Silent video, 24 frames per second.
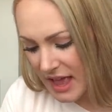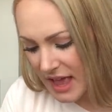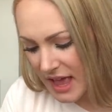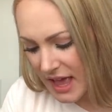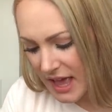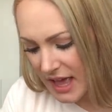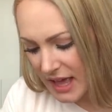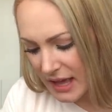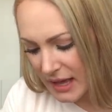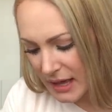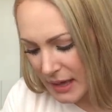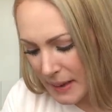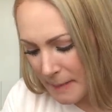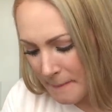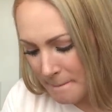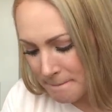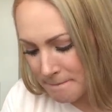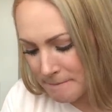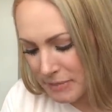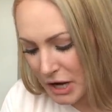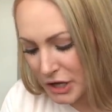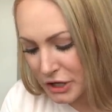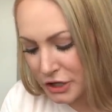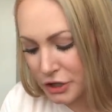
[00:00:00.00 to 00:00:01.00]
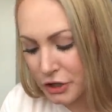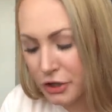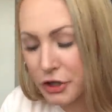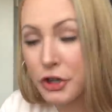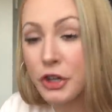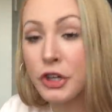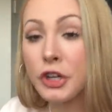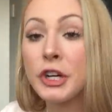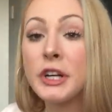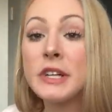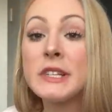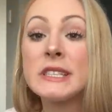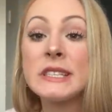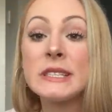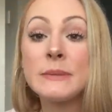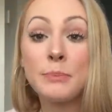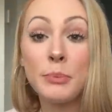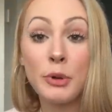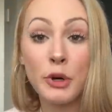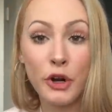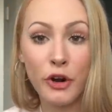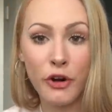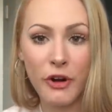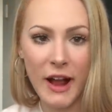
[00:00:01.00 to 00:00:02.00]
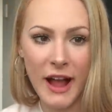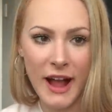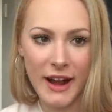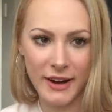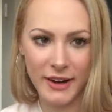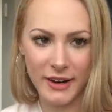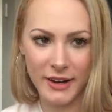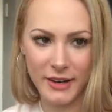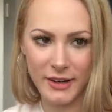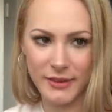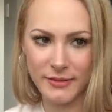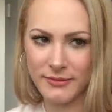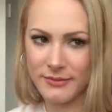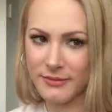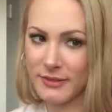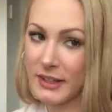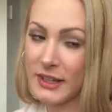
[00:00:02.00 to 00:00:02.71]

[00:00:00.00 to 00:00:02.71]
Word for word: A butter crisp cracker.